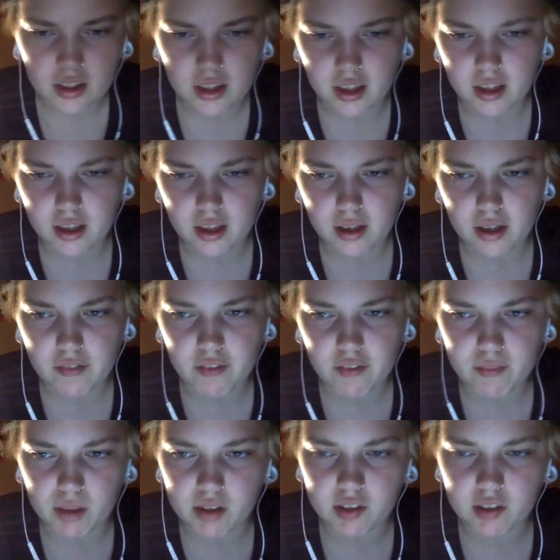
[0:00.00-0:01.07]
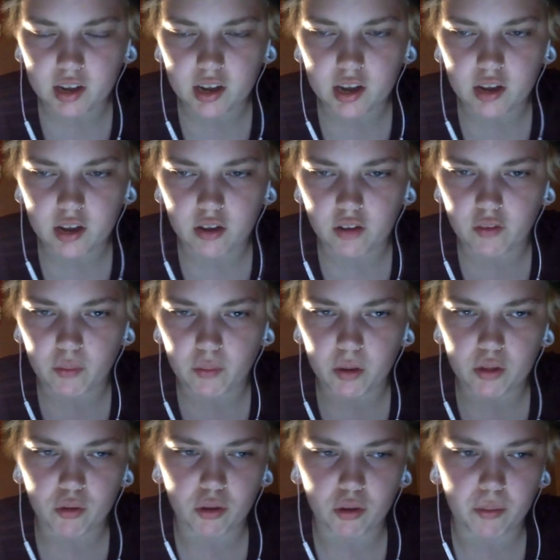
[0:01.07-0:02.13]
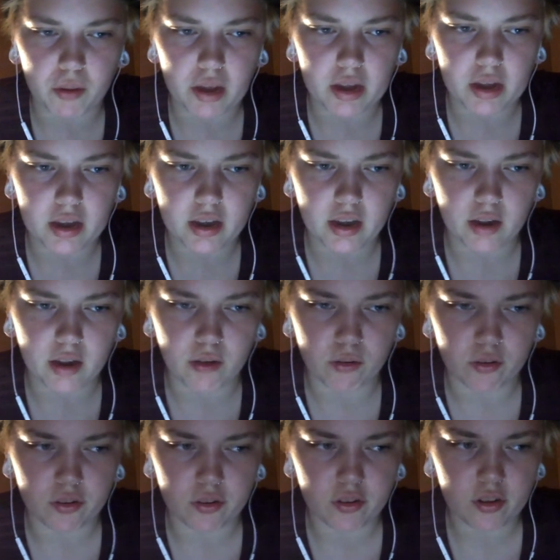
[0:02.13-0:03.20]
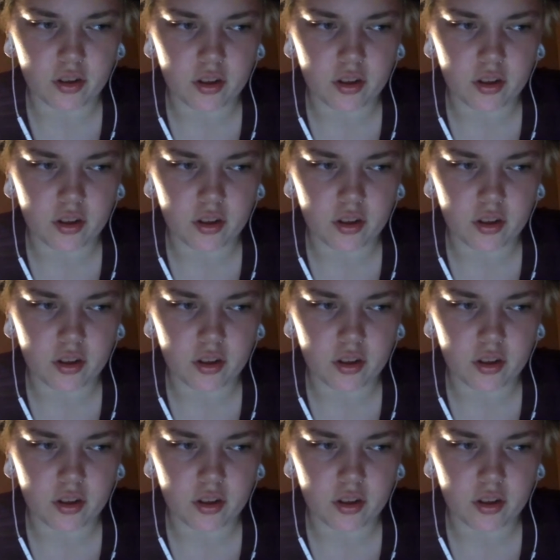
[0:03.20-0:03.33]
if I've missed anything or if I want to talk about anything else.